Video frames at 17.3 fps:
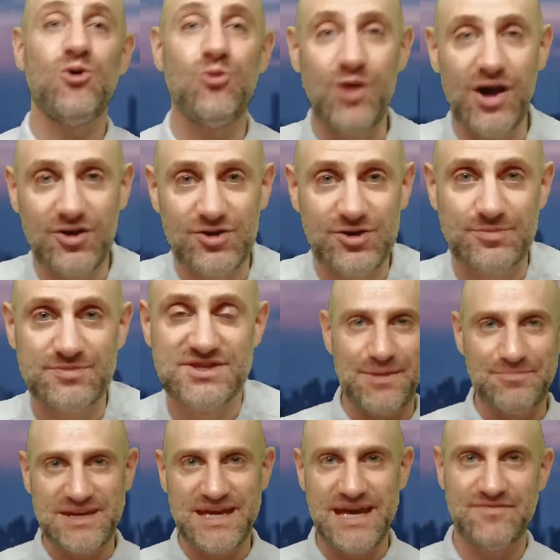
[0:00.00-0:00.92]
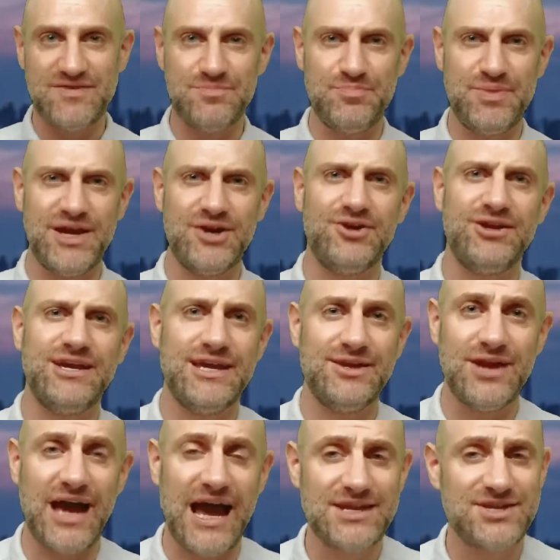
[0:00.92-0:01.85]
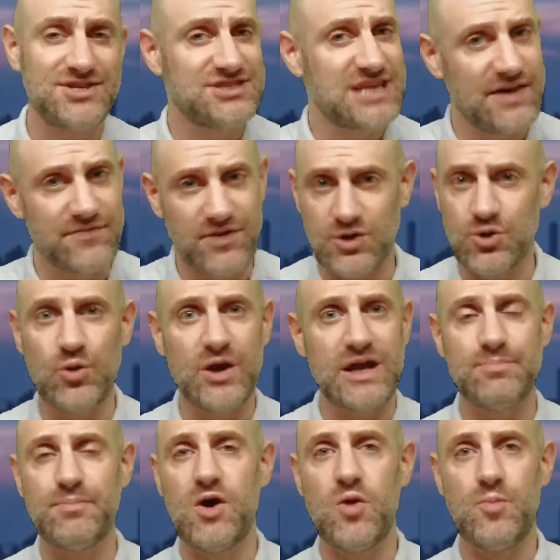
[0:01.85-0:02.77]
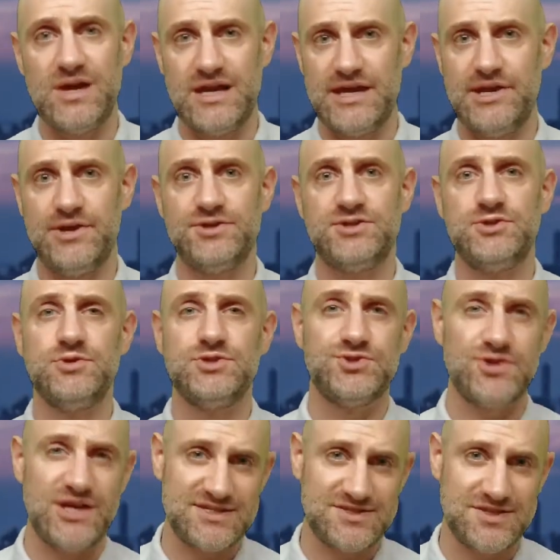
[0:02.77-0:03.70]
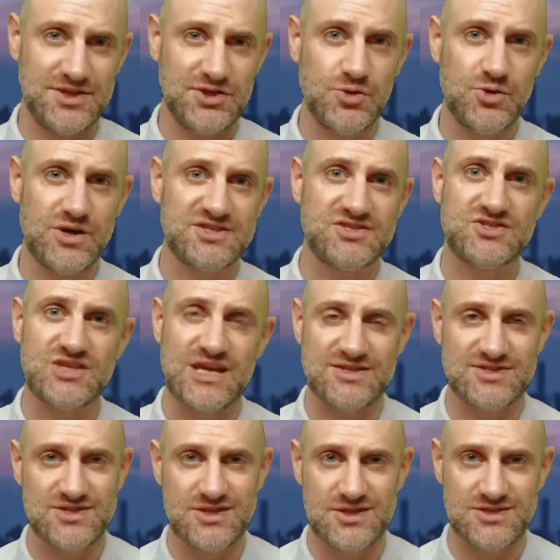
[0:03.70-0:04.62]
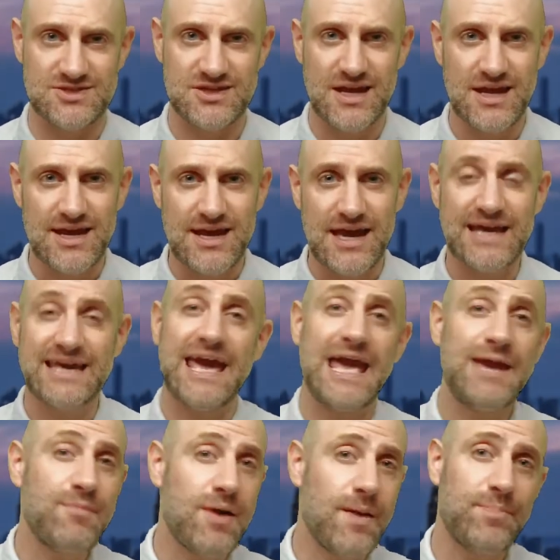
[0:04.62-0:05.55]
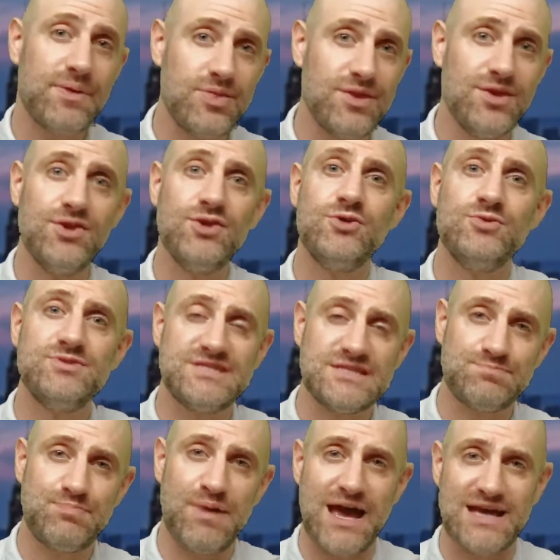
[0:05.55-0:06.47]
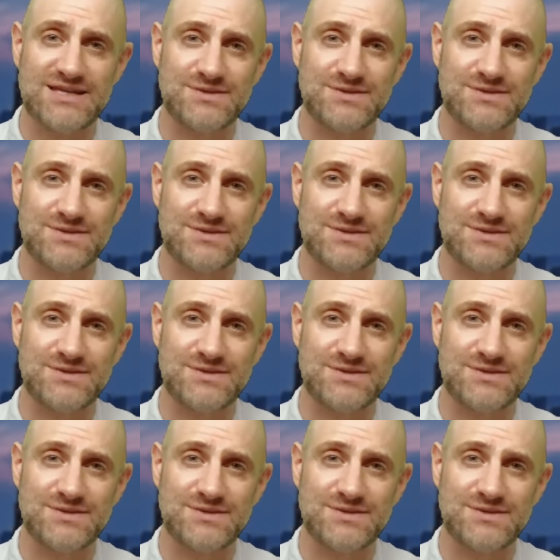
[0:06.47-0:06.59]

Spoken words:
welcome. I'm Kevin Berrey. I just have a quick moment here to address the U.S. Census. It came up in the news this past